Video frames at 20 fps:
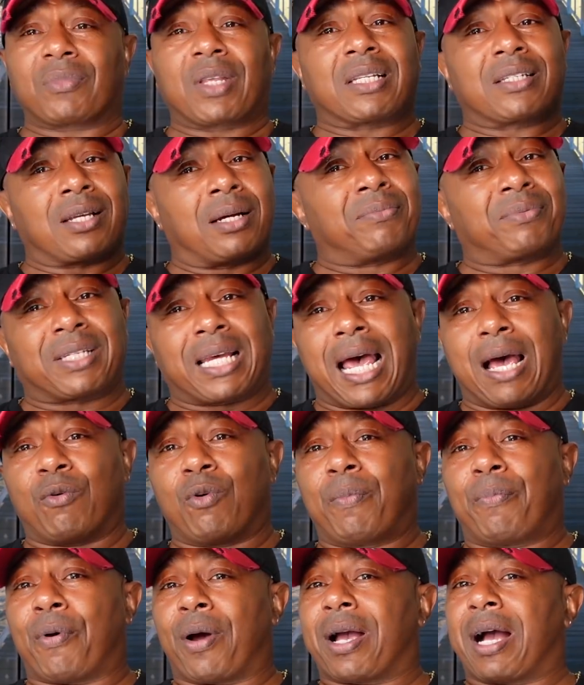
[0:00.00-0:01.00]

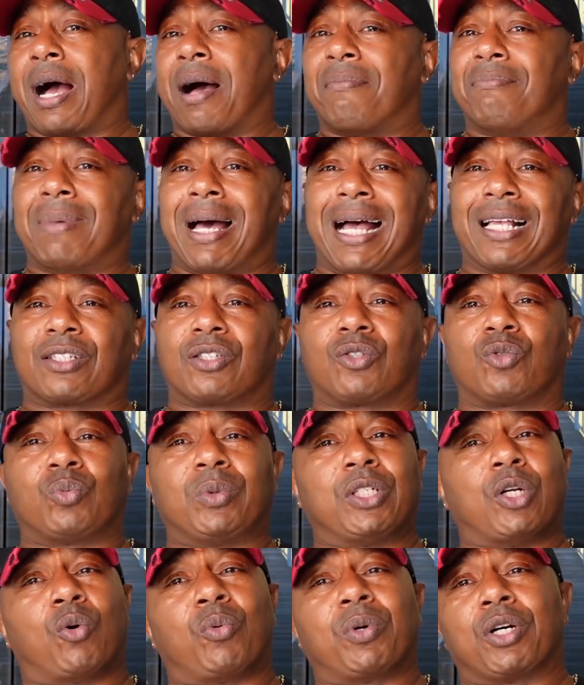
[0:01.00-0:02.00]
Sometimes we bring our matches,
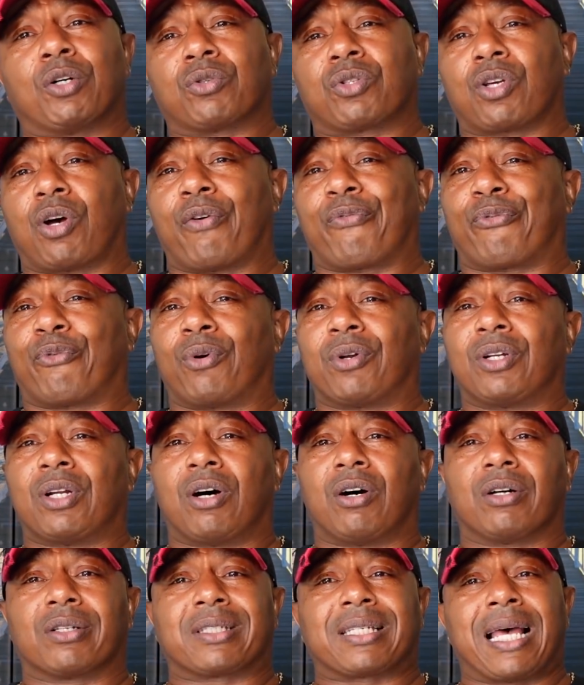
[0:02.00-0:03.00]
we know we're going to talk for a
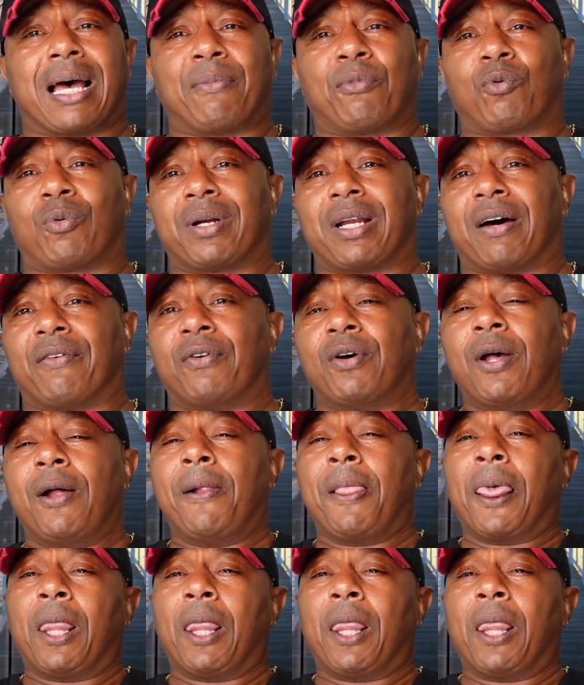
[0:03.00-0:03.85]
long time or whatever.